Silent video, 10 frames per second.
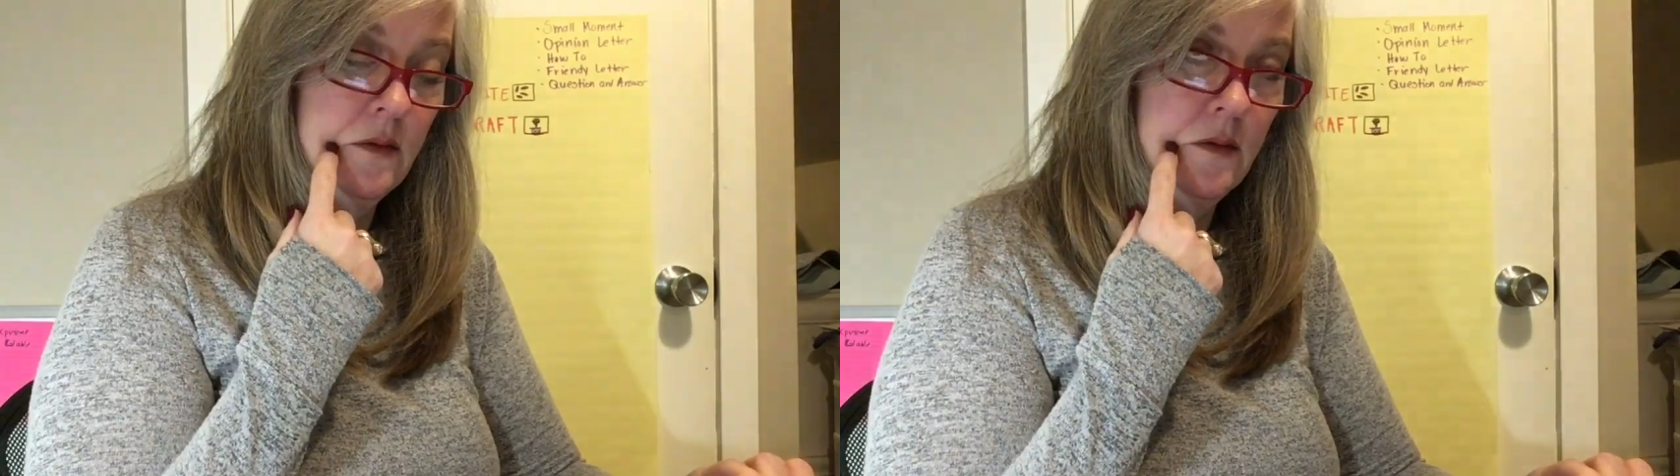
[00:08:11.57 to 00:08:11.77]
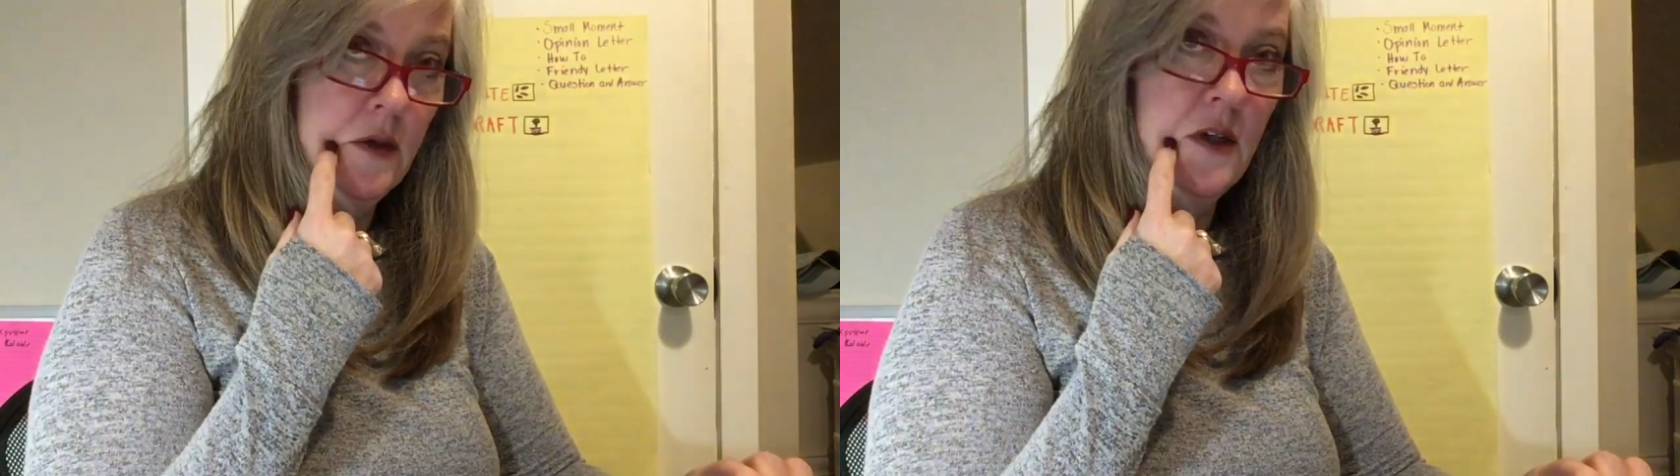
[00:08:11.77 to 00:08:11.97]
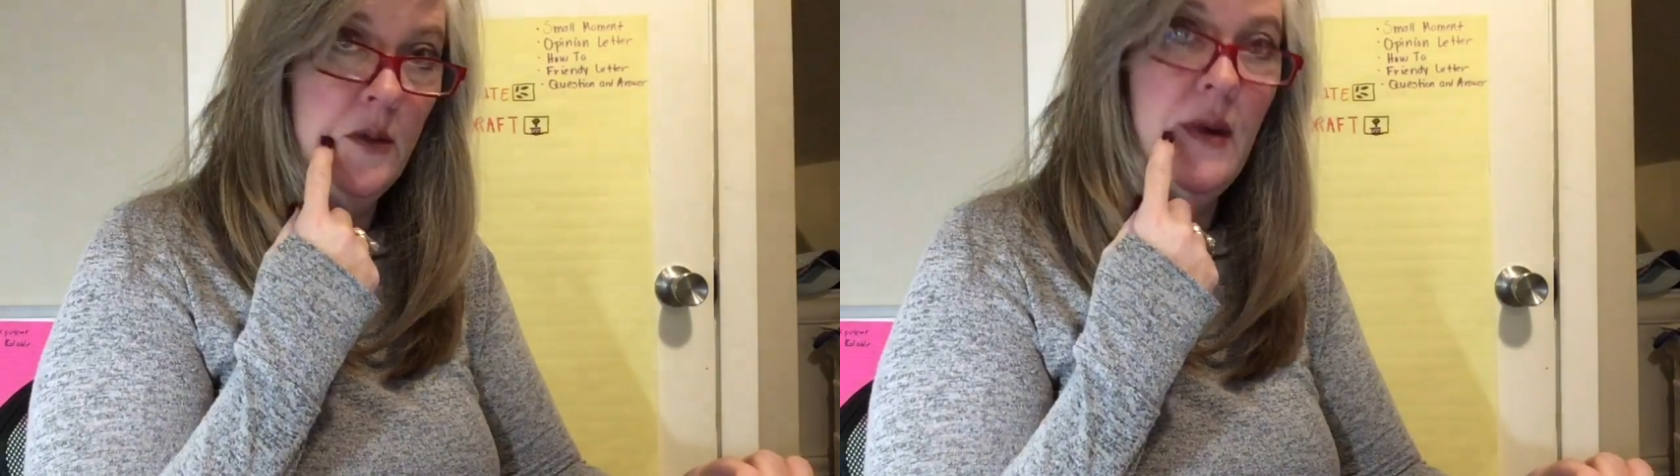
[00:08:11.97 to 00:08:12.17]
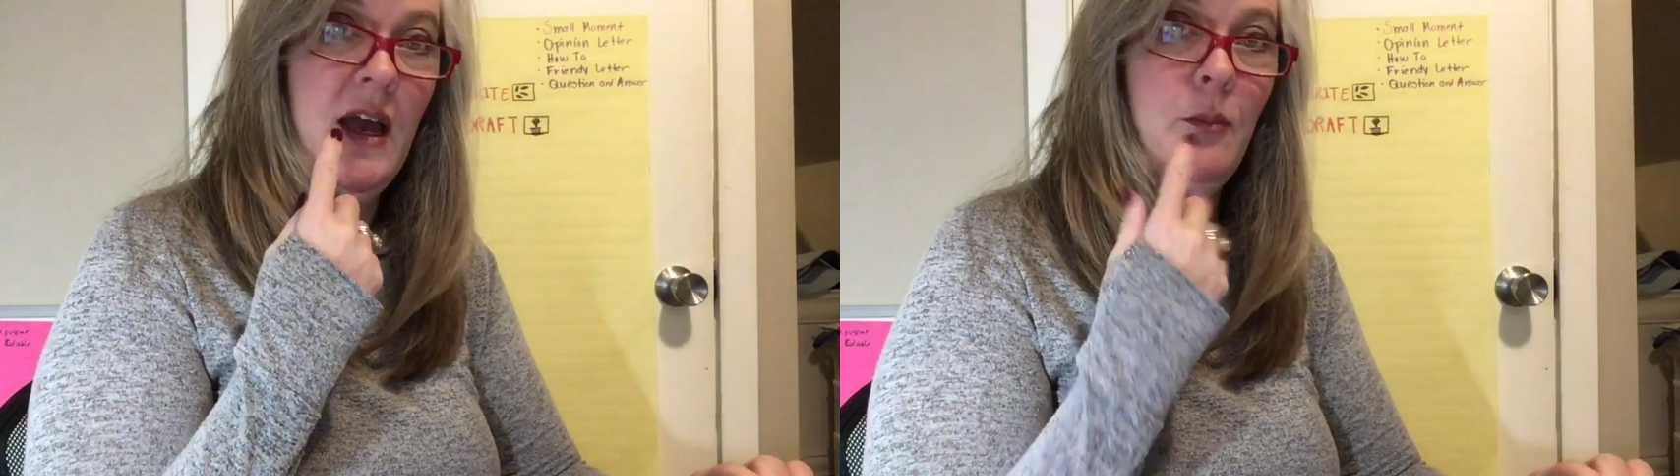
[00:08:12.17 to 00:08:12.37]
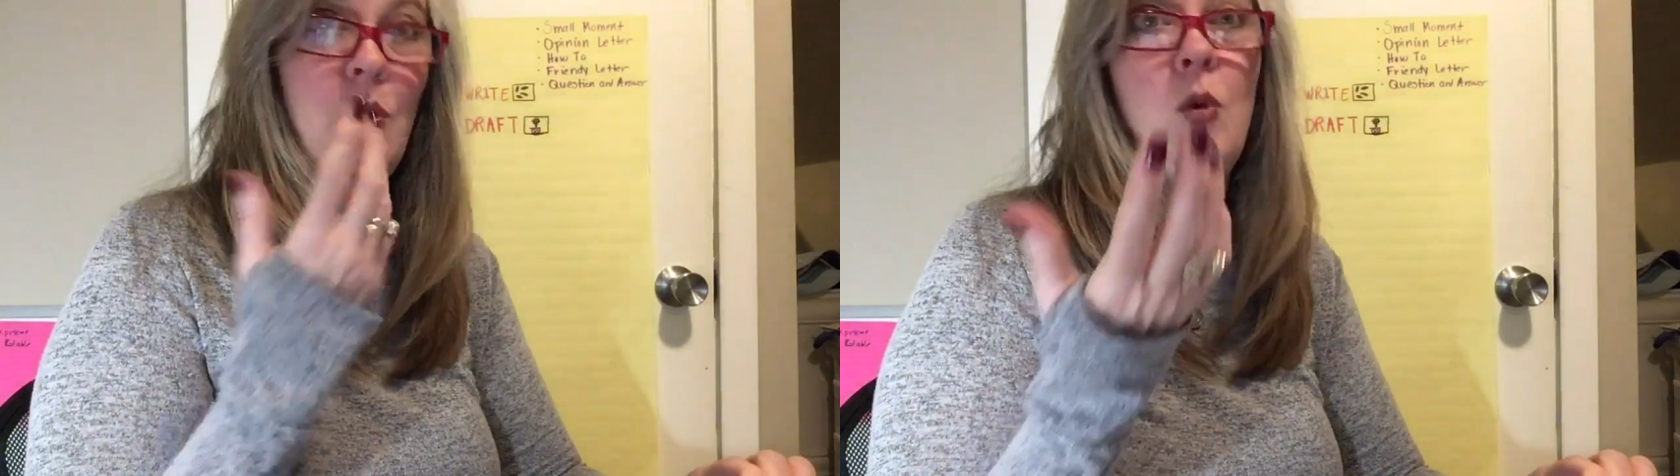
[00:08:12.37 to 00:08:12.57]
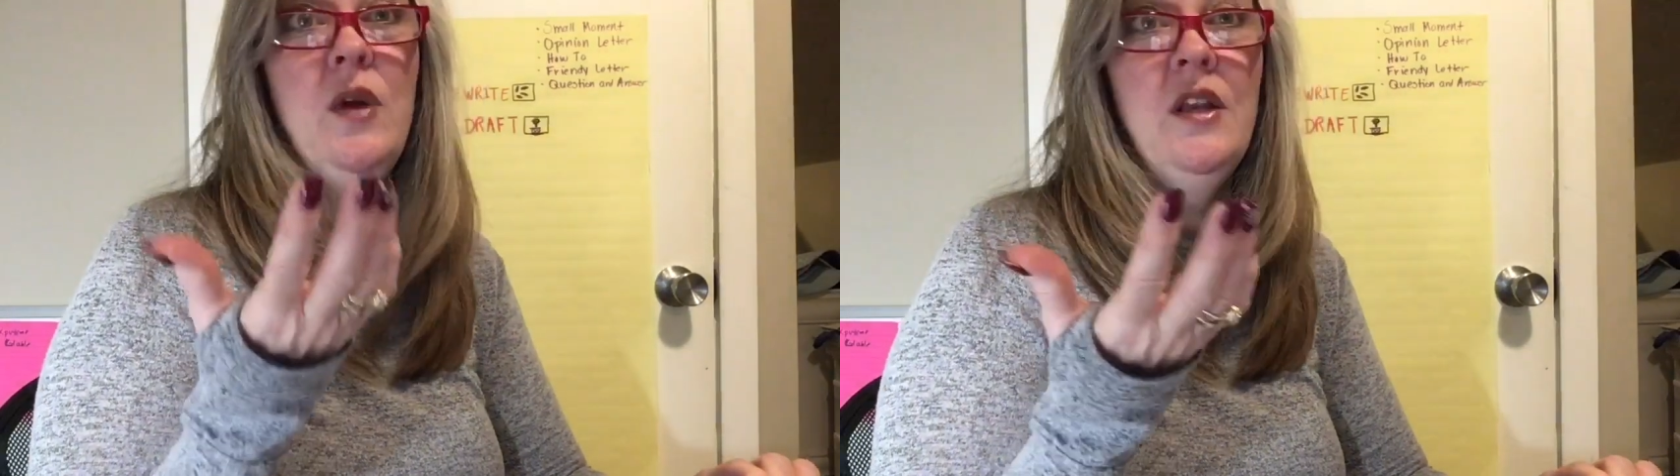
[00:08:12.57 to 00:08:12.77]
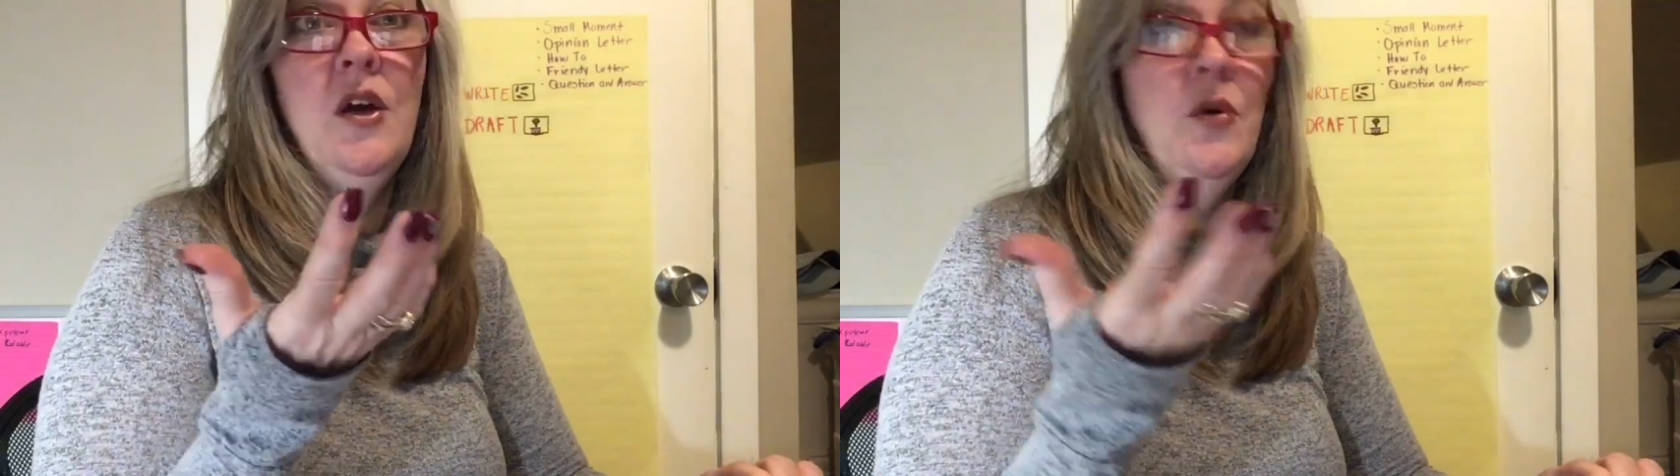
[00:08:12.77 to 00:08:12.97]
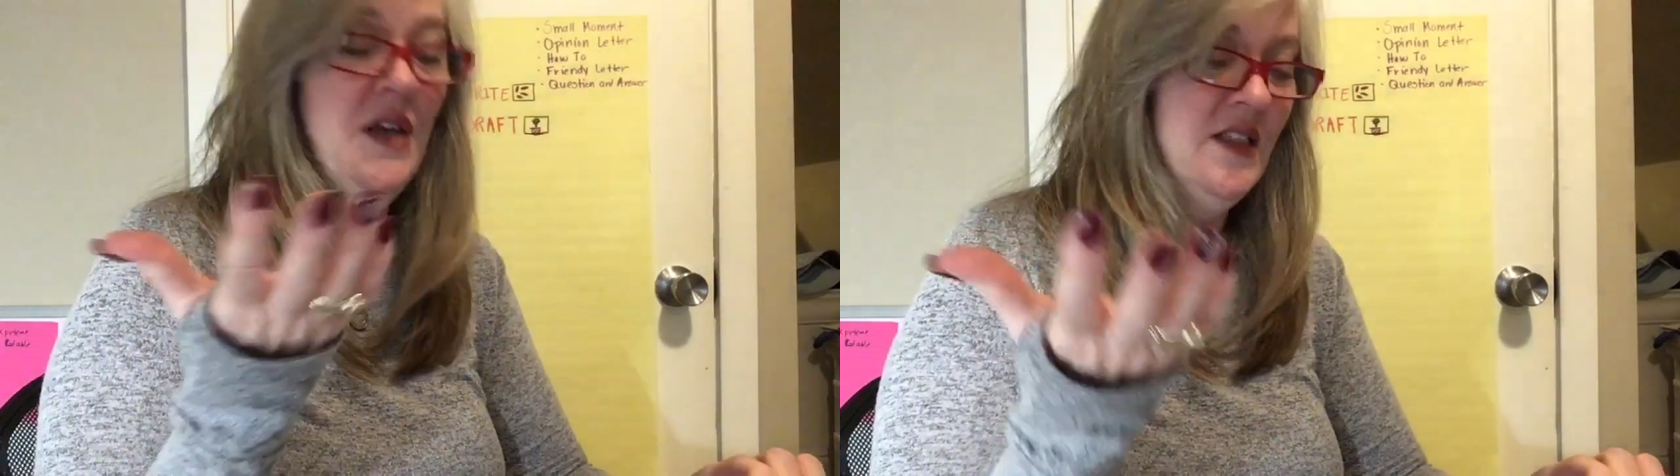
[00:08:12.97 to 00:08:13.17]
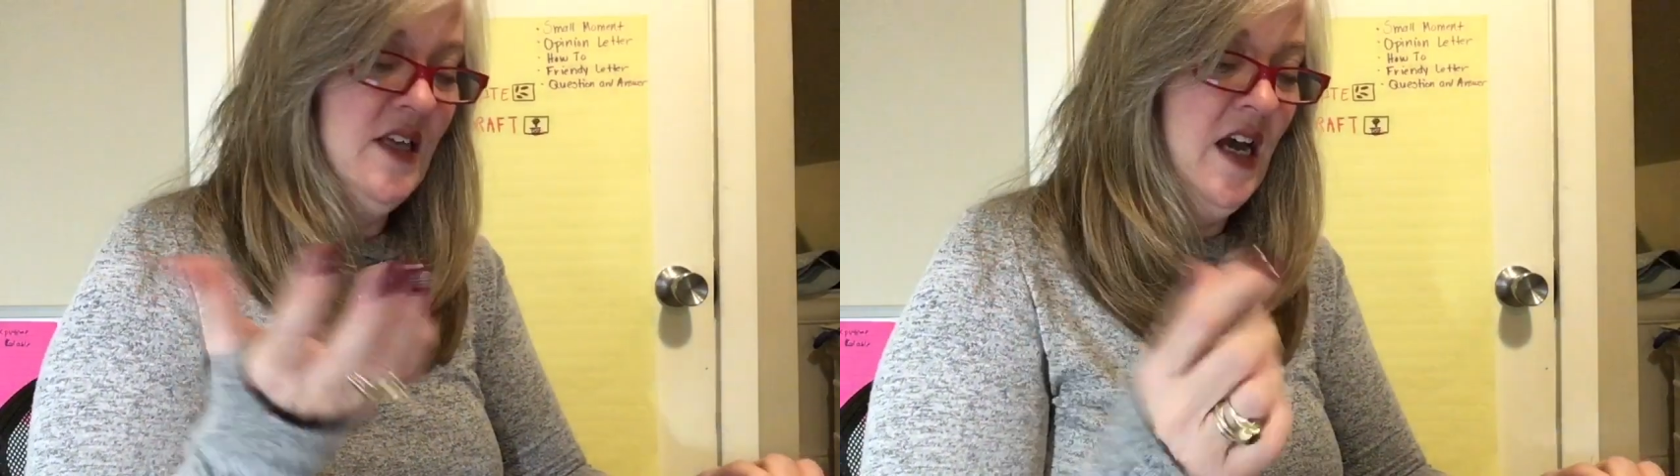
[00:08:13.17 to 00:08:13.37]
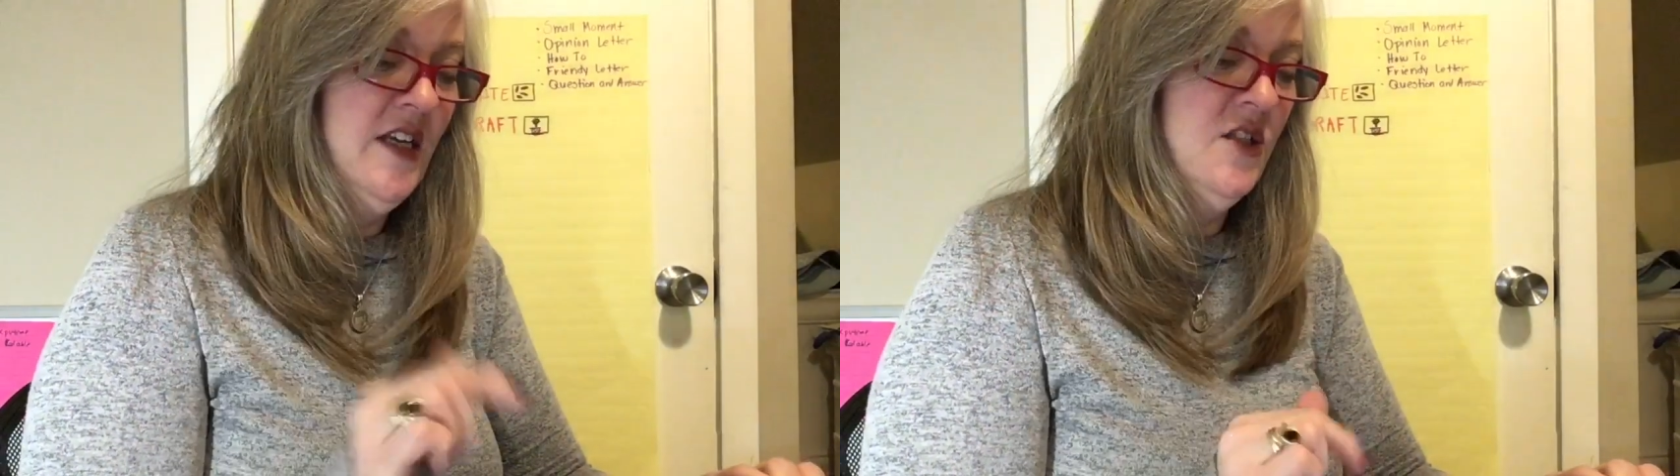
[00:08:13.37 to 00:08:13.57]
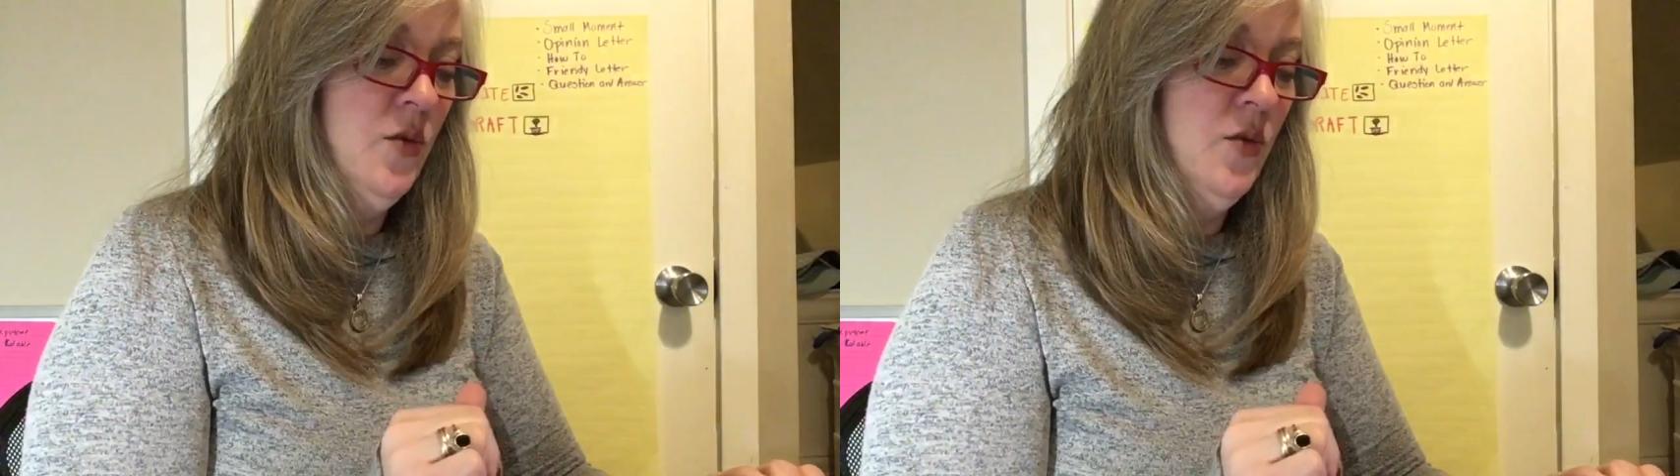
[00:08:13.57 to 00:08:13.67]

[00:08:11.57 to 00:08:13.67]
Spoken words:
On the map. Well, we know it's ice,